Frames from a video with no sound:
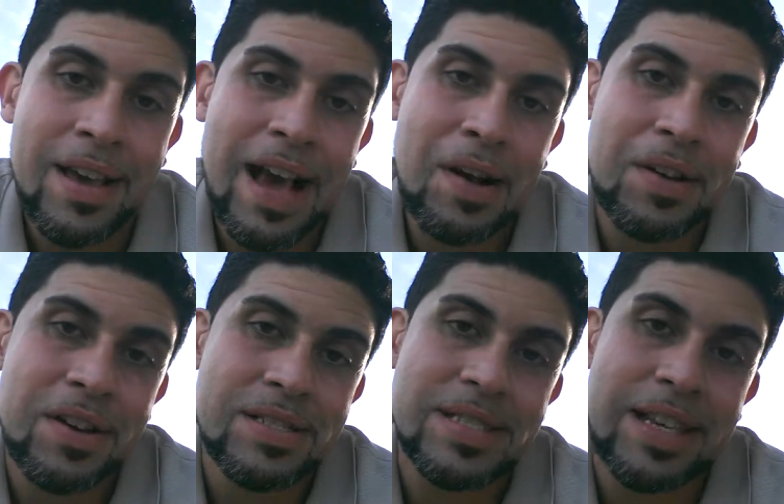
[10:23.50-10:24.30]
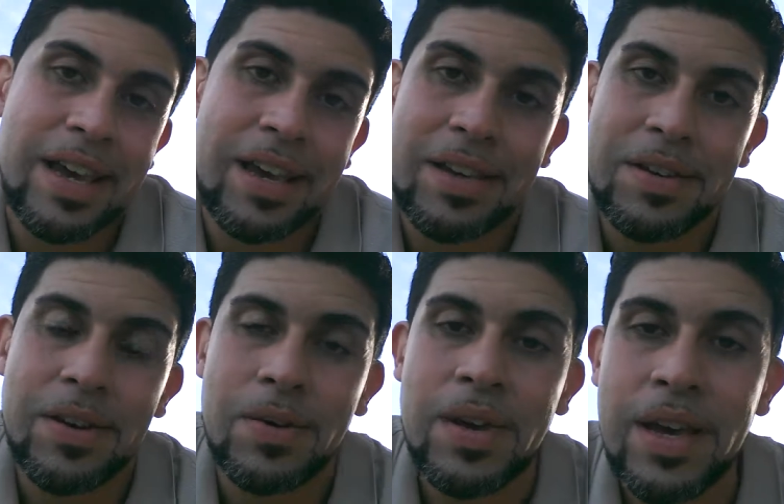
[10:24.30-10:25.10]
how good does it get, you
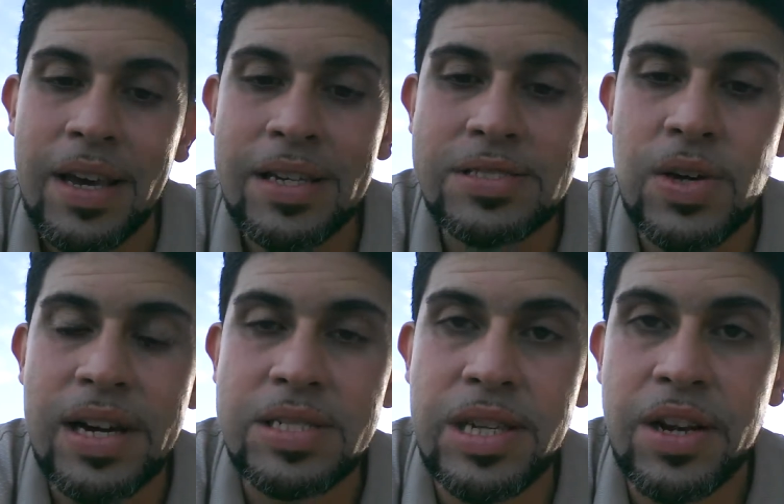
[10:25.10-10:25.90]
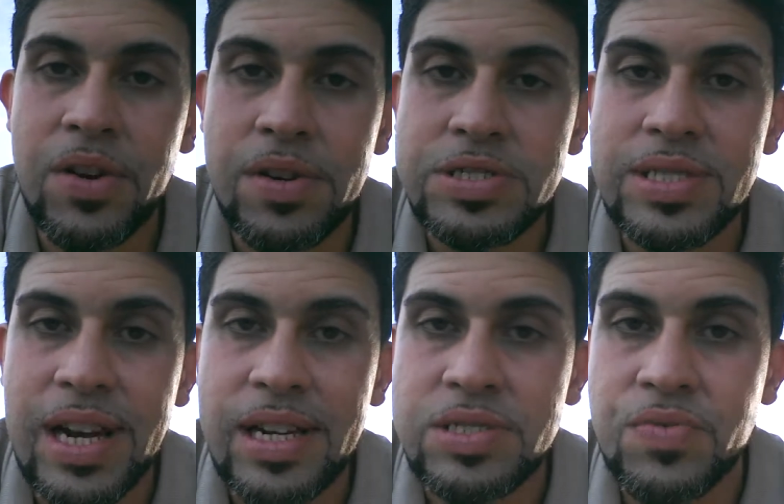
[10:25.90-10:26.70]
know? And so I just encourage you
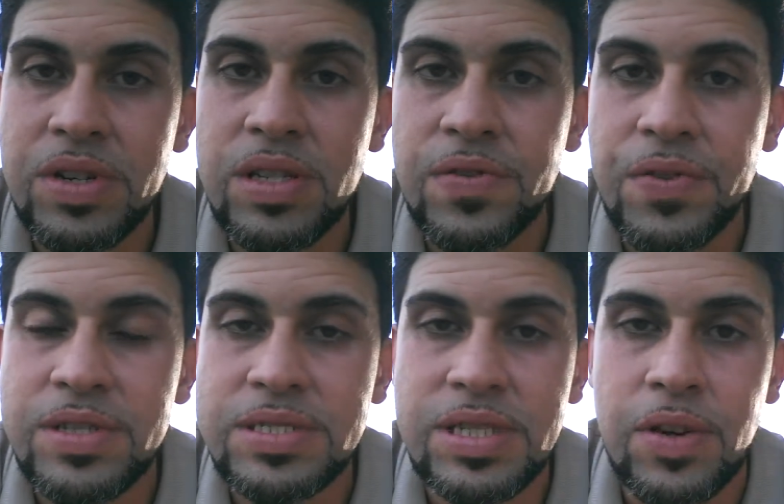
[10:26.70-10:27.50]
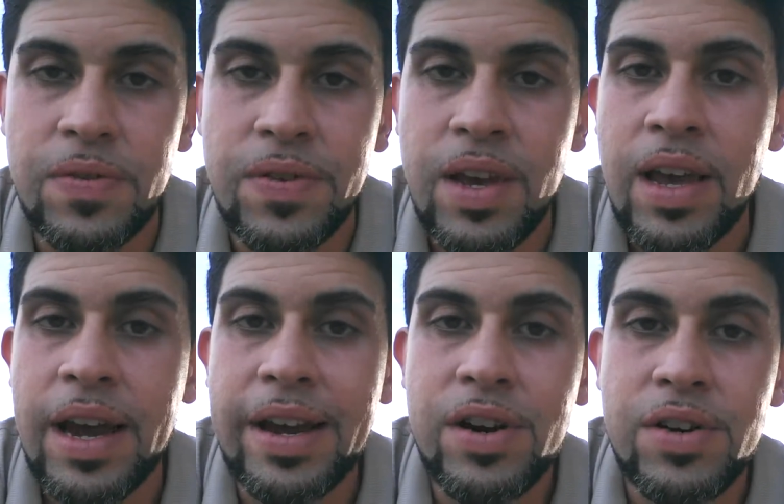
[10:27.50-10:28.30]
guys to read this for yourself.
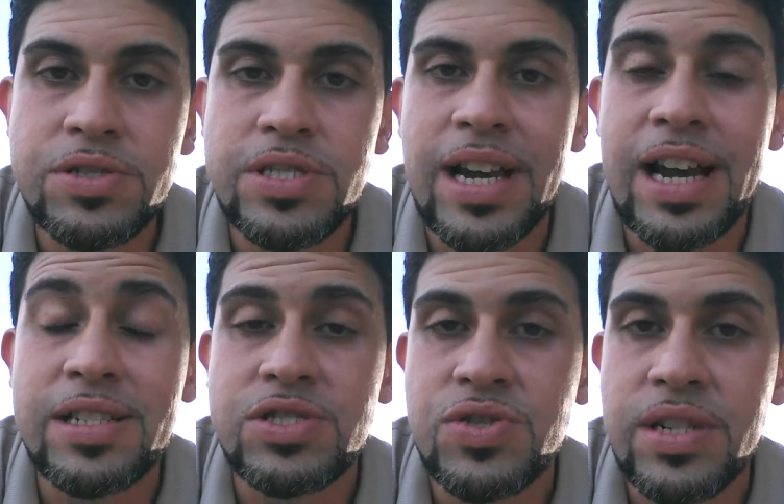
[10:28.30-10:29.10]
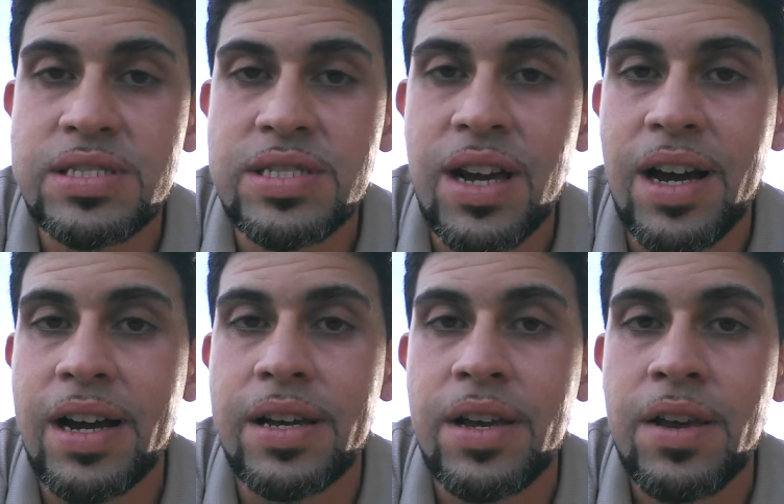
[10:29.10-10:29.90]
I encourage you guys to trust
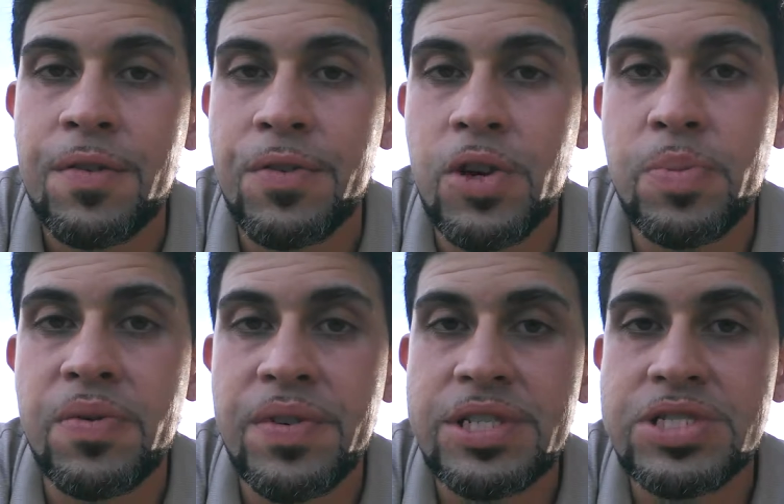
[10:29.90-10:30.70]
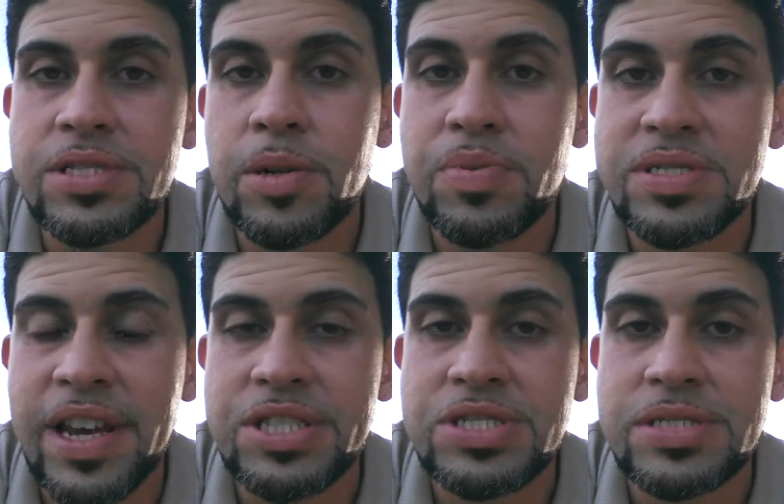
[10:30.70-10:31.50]
God for your provision, your
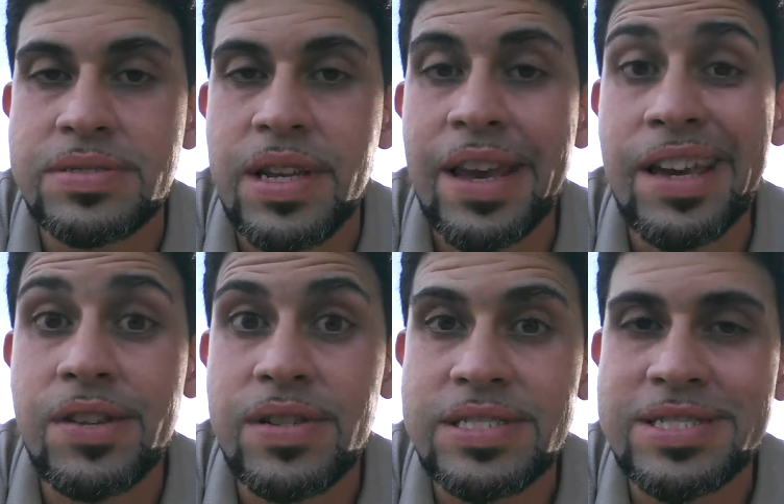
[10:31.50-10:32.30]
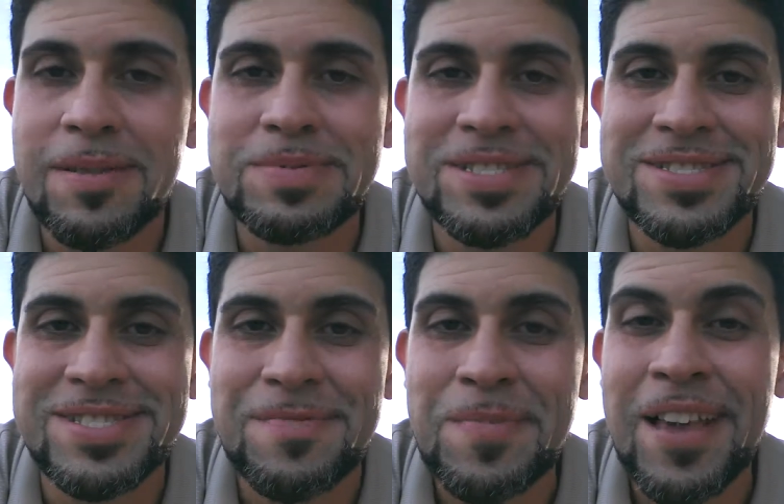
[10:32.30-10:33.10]
protection, and your acceptance.